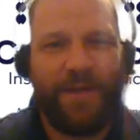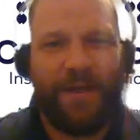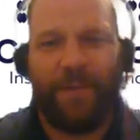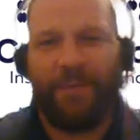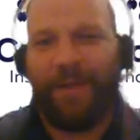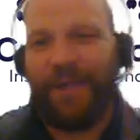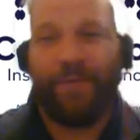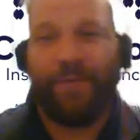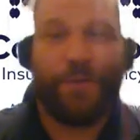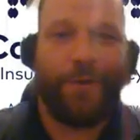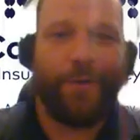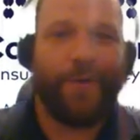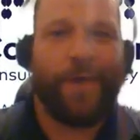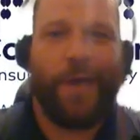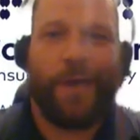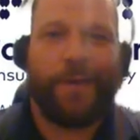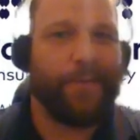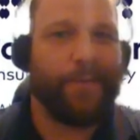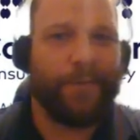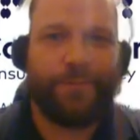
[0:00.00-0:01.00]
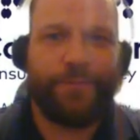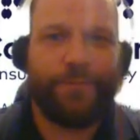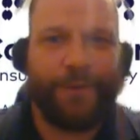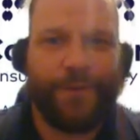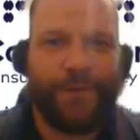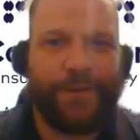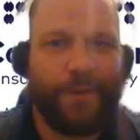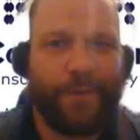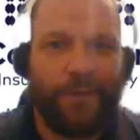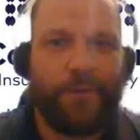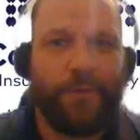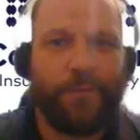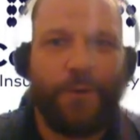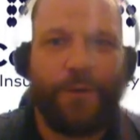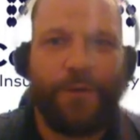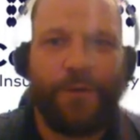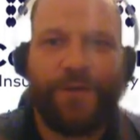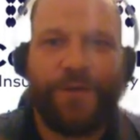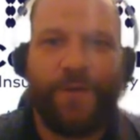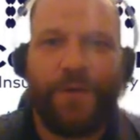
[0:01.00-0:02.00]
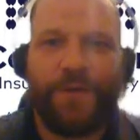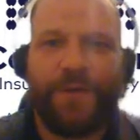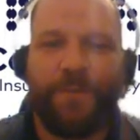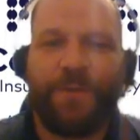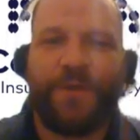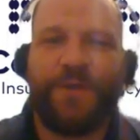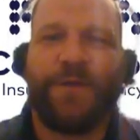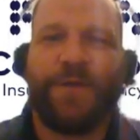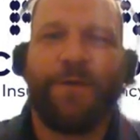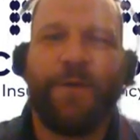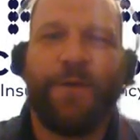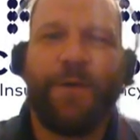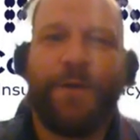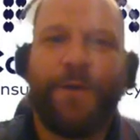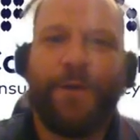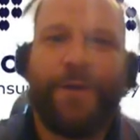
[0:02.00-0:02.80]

I mean, even though a condo, you're still a homeowner as far as I'm concerned.